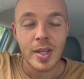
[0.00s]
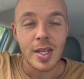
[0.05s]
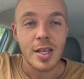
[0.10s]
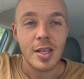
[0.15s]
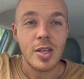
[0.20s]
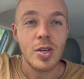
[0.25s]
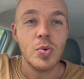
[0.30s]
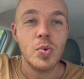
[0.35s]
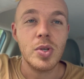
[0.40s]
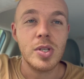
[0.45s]

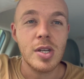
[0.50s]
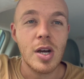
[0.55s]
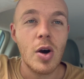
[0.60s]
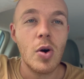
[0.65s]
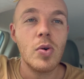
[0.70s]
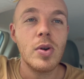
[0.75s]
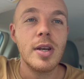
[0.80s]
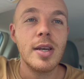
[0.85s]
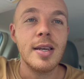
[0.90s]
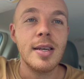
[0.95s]
You
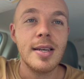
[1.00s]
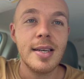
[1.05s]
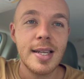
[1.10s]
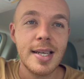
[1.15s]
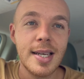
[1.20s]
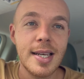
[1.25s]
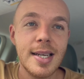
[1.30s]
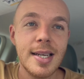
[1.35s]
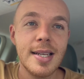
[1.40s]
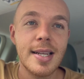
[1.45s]
don't
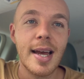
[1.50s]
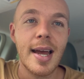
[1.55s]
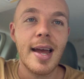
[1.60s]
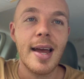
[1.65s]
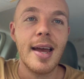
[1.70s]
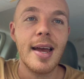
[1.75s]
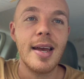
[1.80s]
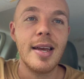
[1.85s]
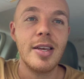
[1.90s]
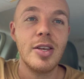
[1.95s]
need
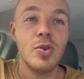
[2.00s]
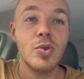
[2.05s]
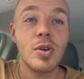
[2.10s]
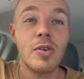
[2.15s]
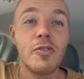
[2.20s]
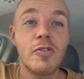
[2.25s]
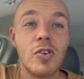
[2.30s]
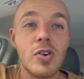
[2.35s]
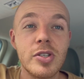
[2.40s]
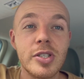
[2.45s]
a
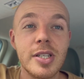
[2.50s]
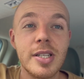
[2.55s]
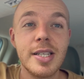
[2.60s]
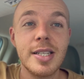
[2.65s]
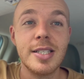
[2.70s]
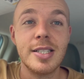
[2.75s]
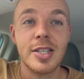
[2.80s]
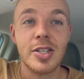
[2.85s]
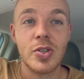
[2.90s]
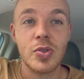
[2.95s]
university
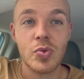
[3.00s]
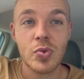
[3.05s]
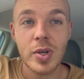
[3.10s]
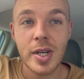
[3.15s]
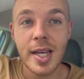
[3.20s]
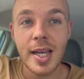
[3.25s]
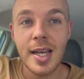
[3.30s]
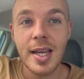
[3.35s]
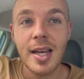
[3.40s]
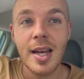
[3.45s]

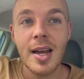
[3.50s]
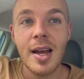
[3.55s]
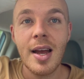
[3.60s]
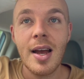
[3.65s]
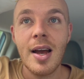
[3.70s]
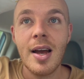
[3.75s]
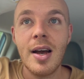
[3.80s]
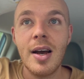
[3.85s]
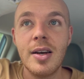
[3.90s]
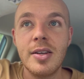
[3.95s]
degree
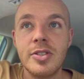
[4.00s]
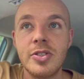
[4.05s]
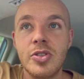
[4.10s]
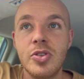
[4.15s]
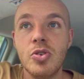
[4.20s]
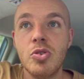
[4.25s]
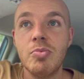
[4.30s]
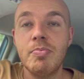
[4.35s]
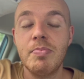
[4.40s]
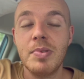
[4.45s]

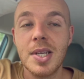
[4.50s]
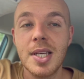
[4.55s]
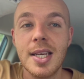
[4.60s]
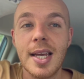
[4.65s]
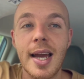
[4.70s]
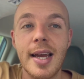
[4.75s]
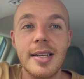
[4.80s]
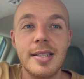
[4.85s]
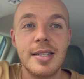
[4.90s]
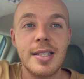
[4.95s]
to be
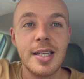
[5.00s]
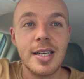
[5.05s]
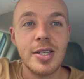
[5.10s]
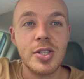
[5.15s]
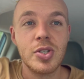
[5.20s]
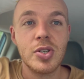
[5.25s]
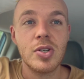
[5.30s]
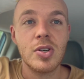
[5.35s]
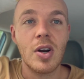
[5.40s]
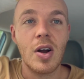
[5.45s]
a
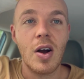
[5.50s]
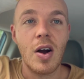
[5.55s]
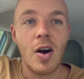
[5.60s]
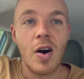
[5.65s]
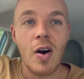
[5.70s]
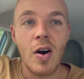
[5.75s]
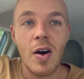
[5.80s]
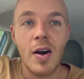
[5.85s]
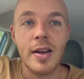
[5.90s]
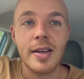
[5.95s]
teacher
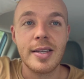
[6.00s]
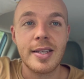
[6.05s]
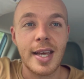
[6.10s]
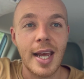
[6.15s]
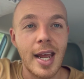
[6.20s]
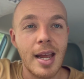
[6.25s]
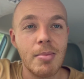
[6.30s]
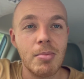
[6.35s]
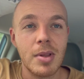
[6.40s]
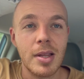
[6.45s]
on
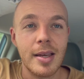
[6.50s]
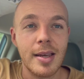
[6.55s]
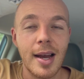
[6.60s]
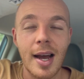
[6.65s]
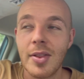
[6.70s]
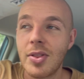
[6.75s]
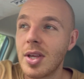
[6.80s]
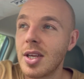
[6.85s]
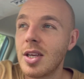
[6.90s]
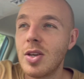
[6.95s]
Cambly. I
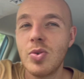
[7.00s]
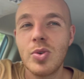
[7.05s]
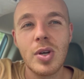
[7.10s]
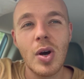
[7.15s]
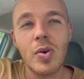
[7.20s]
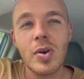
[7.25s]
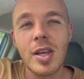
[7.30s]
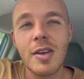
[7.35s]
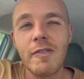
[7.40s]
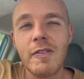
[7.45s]
think you
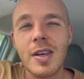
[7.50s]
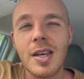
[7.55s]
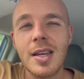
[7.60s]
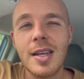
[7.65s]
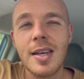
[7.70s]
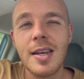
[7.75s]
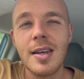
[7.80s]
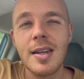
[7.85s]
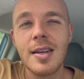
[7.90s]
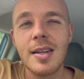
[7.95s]
don't even
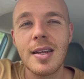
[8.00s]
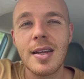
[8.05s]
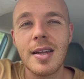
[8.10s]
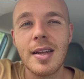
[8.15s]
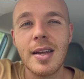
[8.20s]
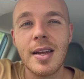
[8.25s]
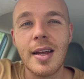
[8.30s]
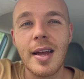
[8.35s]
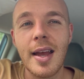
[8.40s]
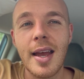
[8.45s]
need
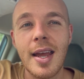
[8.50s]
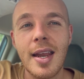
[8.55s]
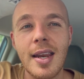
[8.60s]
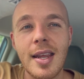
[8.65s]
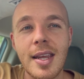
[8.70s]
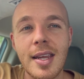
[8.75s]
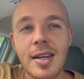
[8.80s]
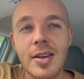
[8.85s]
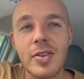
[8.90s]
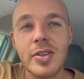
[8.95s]
an
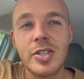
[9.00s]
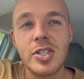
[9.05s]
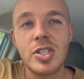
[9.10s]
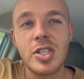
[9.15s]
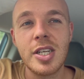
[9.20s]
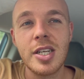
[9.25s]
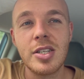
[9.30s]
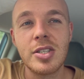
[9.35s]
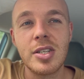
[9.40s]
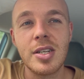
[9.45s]
English
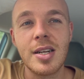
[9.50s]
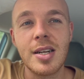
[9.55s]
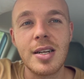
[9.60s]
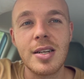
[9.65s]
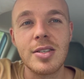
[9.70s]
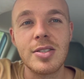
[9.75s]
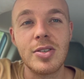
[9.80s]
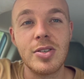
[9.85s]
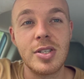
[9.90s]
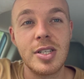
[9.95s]
teaching
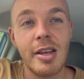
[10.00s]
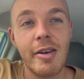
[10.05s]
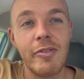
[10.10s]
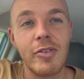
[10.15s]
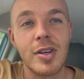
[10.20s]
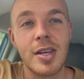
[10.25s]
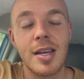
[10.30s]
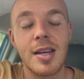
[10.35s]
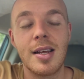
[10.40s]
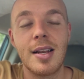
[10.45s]

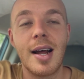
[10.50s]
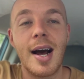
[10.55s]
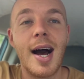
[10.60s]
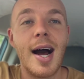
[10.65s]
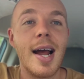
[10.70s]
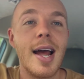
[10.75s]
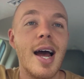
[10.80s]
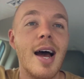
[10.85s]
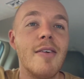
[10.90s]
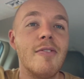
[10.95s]
certificate.
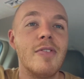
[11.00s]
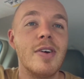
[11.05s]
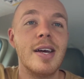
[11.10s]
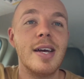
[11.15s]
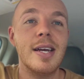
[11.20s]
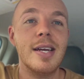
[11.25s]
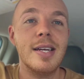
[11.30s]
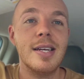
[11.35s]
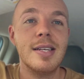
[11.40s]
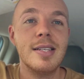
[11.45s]
I have
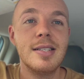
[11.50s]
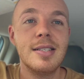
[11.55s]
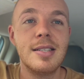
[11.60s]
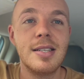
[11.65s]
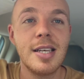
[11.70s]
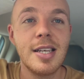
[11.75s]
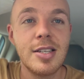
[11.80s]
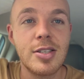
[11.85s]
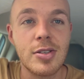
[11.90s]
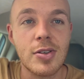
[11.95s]
a
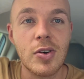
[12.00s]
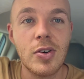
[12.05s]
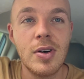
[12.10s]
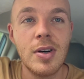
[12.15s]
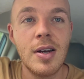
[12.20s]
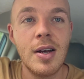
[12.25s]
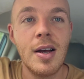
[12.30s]
TESOL,